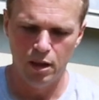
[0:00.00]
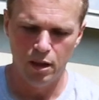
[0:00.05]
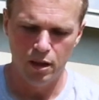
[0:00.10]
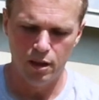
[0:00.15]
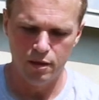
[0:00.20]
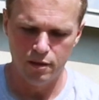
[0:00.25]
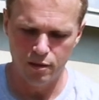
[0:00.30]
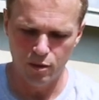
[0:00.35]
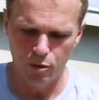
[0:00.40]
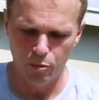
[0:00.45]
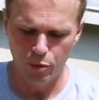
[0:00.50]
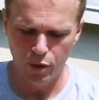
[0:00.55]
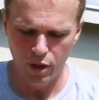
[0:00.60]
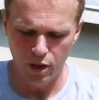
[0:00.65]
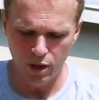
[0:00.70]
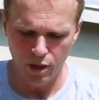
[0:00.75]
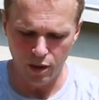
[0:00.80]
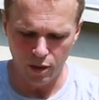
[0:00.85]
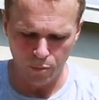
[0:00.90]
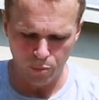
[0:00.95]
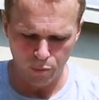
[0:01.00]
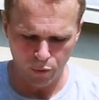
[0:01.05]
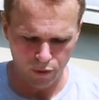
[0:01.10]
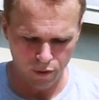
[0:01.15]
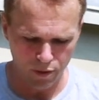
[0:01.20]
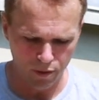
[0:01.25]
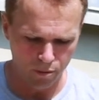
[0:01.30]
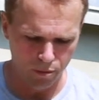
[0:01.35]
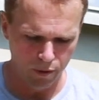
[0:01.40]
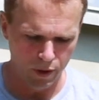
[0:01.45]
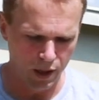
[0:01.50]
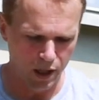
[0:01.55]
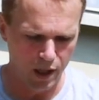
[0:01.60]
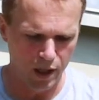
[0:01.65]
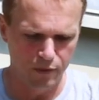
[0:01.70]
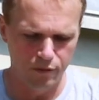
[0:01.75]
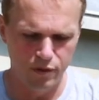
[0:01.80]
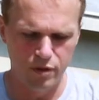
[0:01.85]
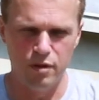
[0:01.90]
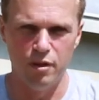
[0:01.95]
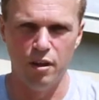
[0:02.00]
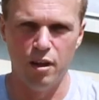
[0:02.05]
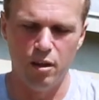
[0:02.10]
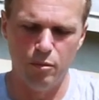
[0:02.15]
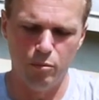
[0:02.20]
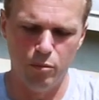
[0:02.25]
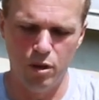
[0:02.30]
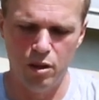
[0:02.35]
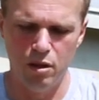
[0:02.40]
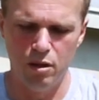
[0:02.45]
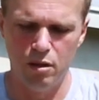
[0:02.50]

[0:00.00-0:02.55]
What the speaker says: let's open it up. We have some